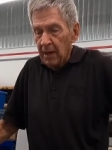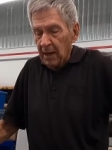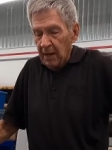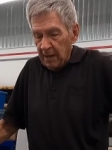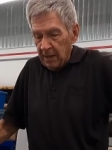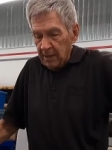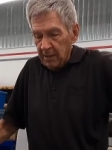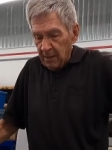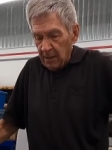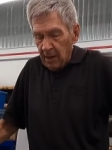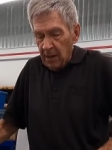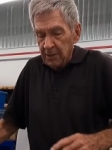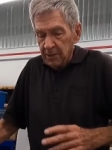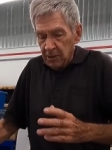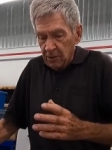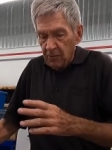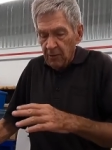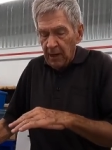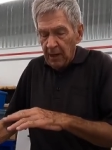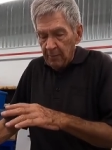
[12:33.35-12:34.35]
I had
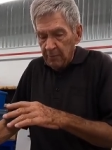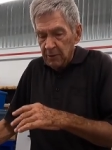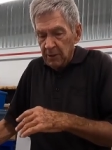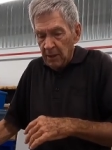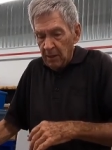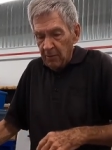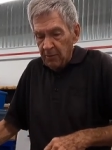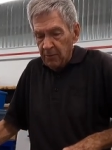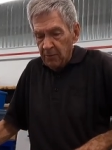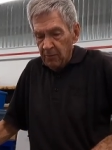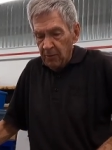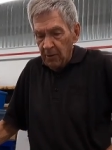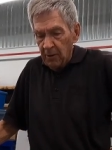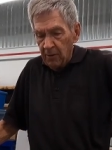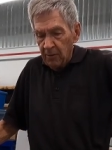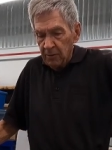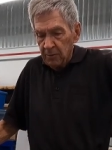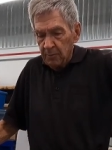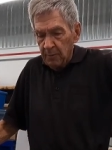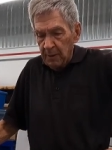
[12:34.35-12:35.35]
lots of Triumphs and all through the
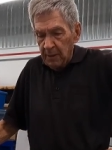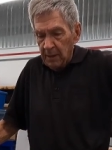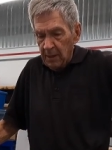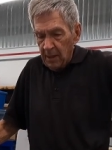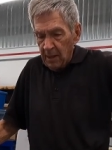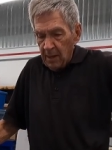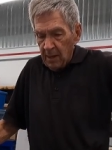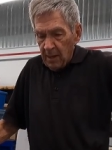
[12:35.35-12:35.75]
years, but